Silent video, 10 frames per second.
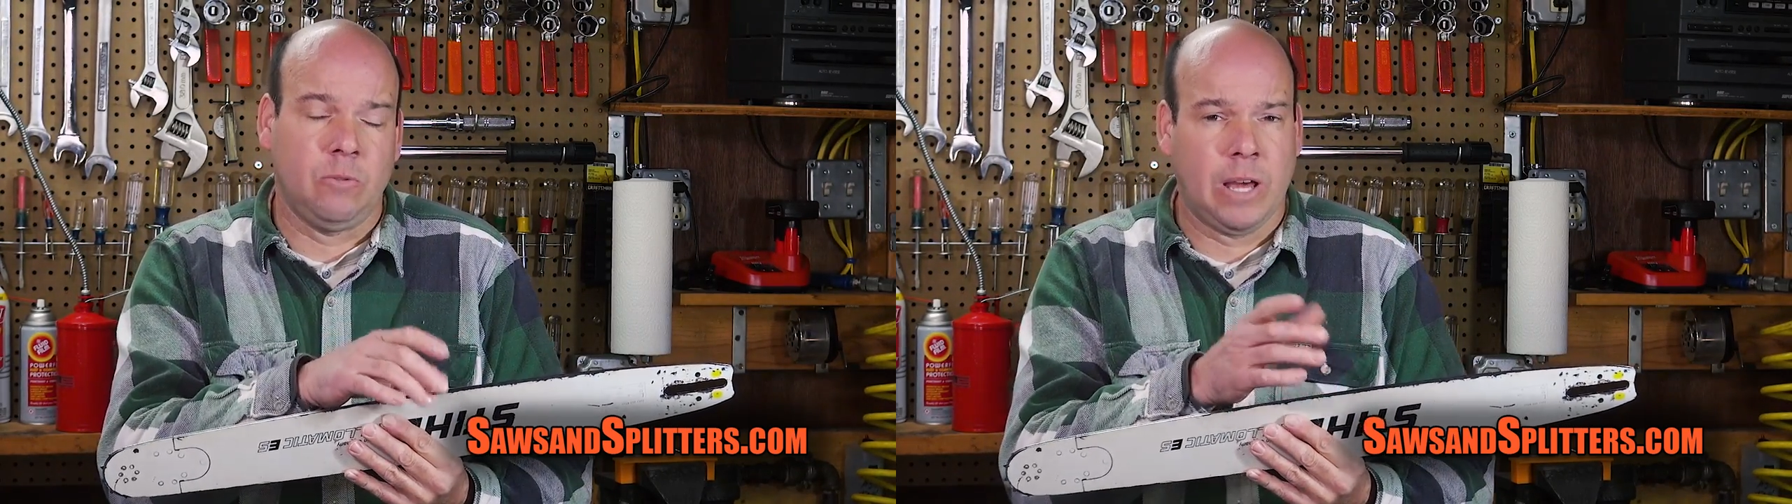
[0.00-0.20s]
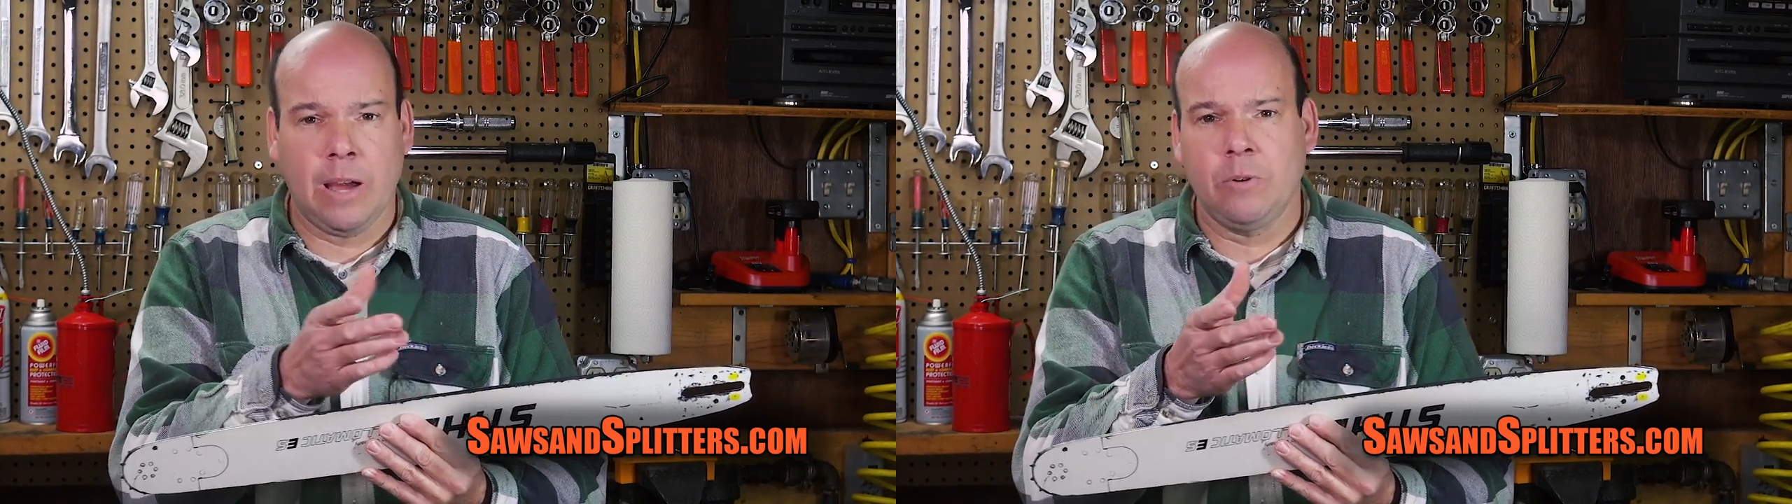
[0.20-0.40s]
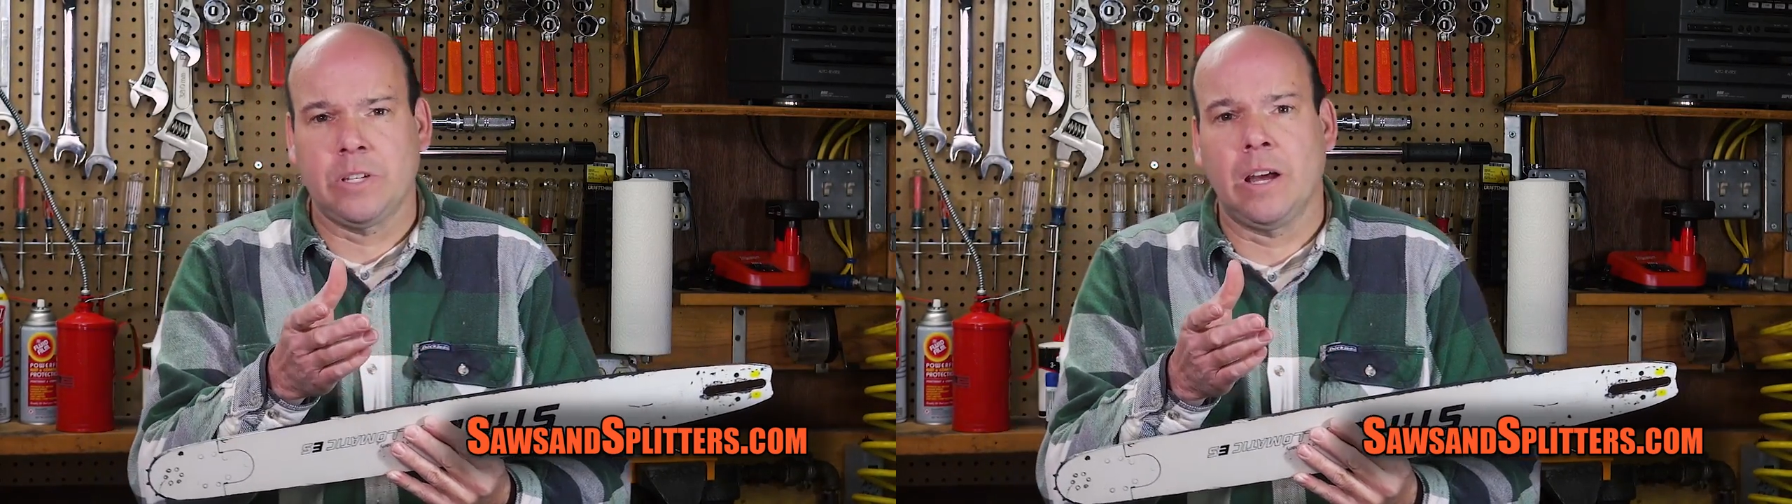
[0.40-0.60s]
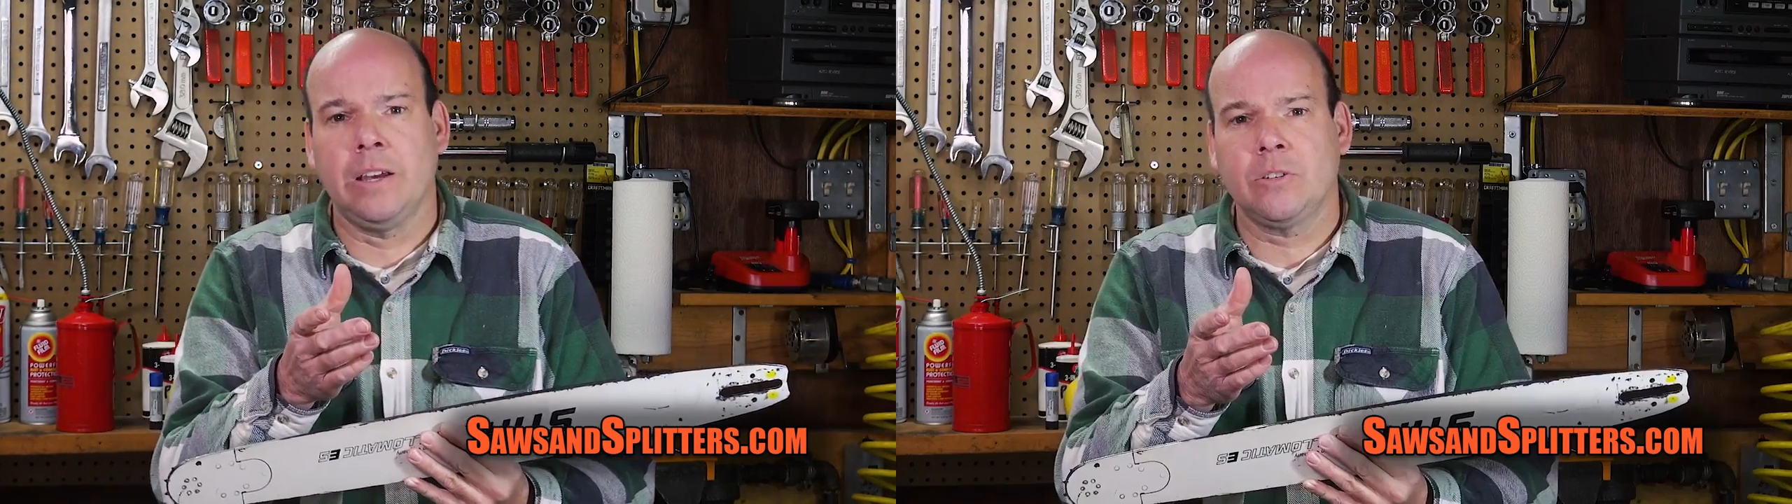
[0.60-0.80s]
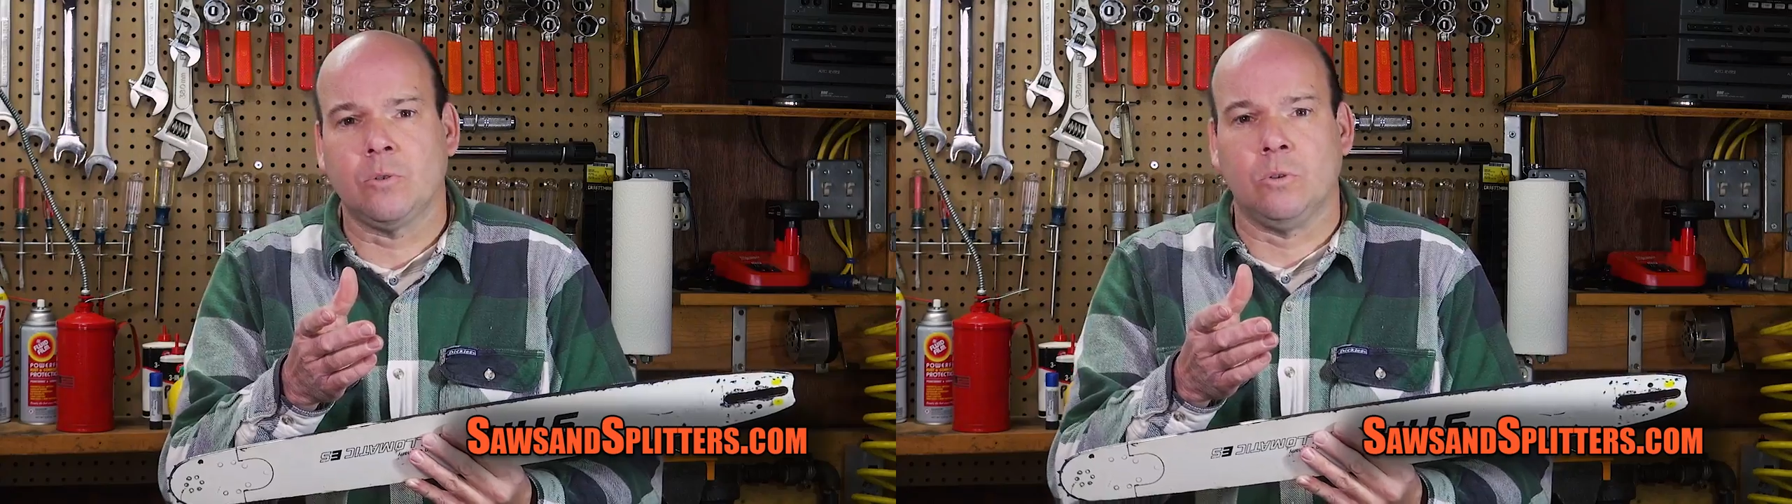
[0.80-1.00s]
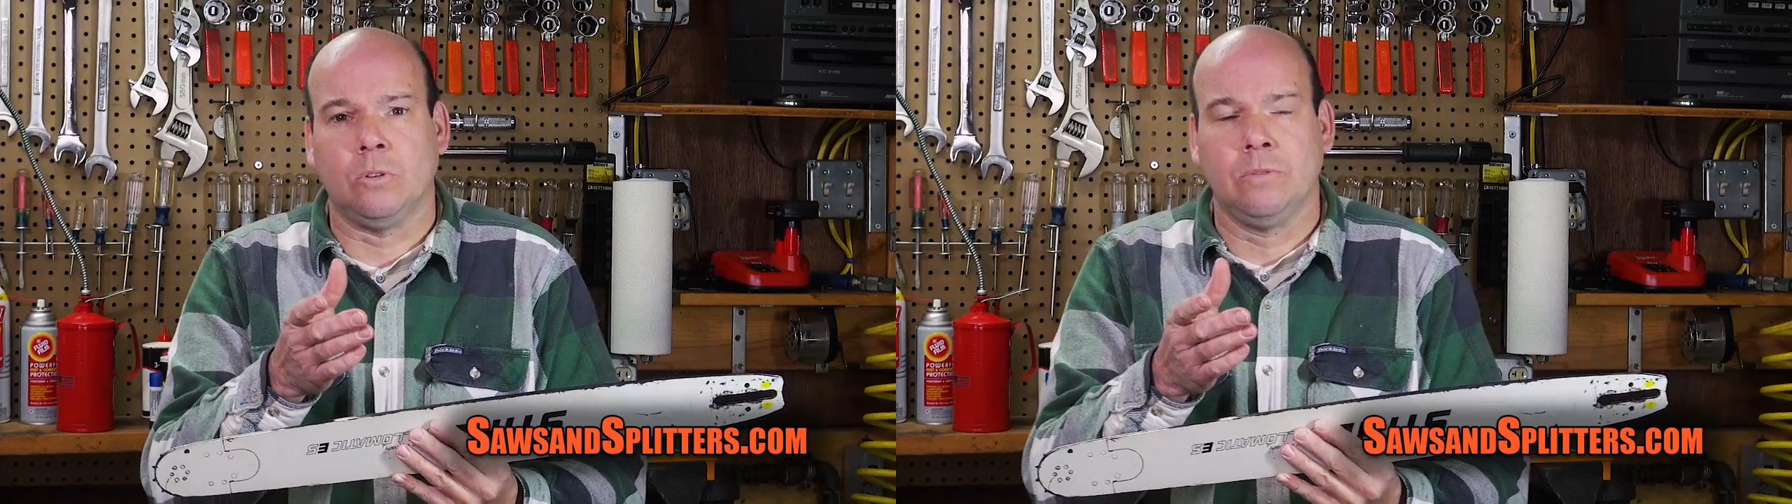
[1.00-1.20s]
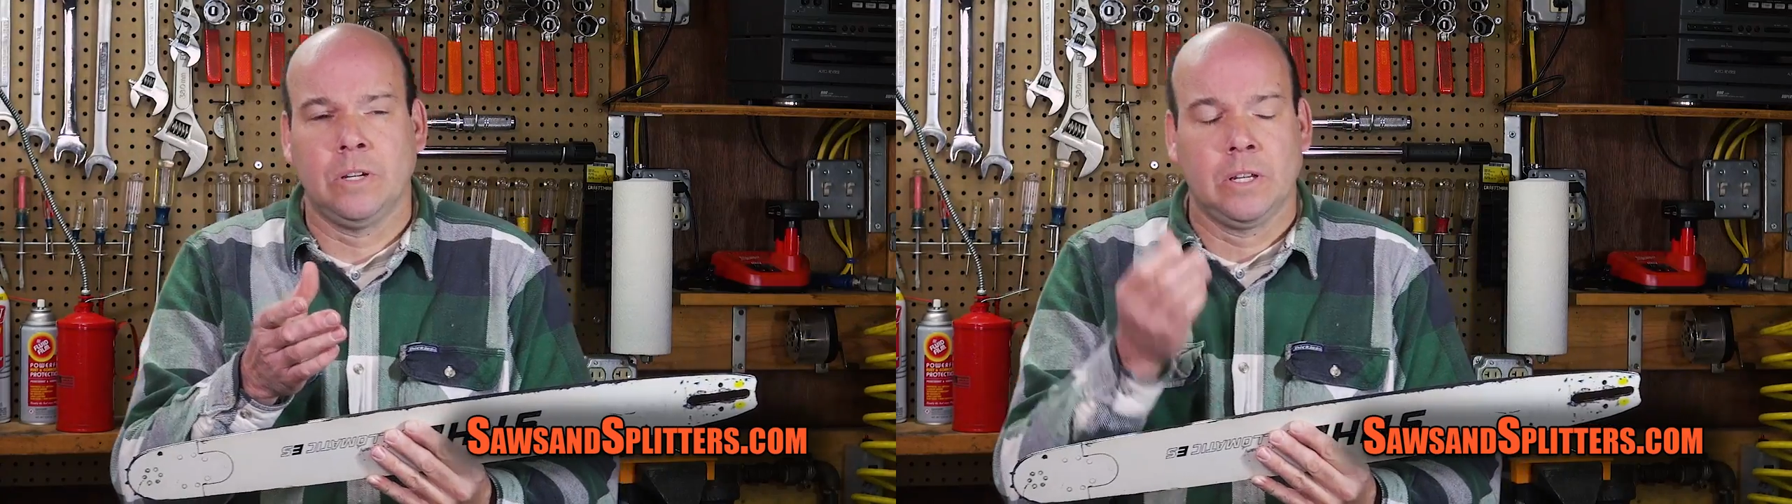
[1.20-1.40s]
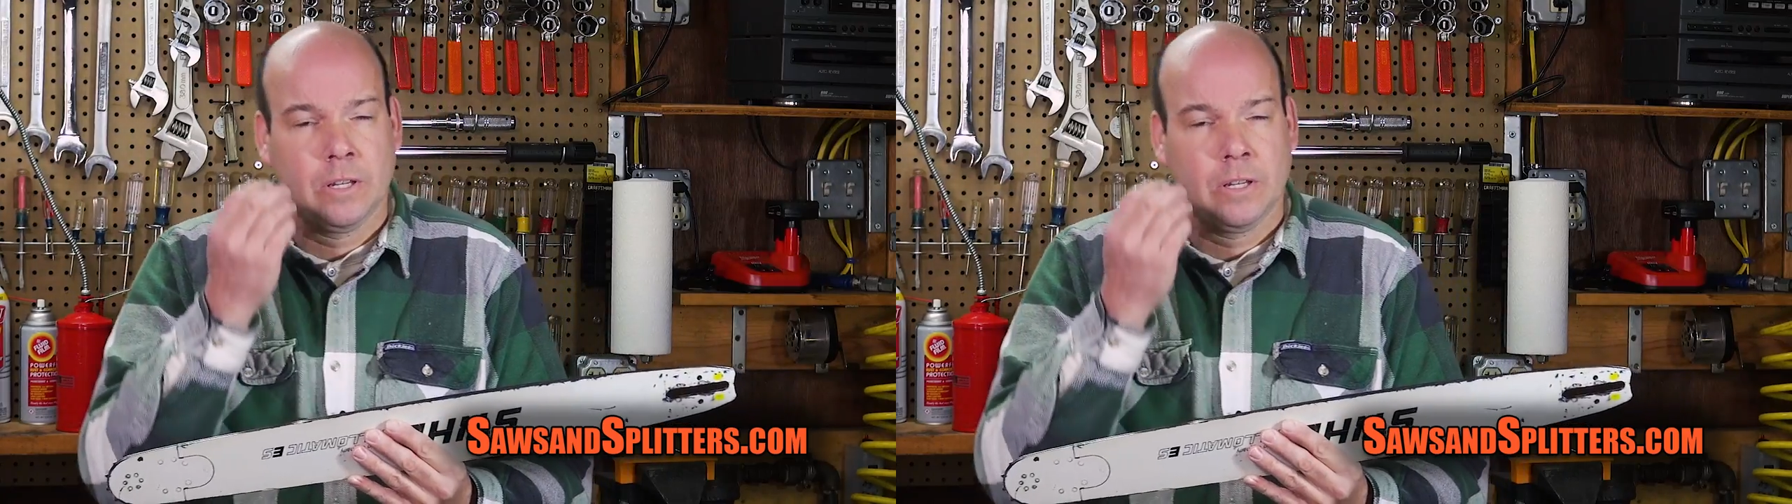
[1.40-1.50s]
When I was in high school,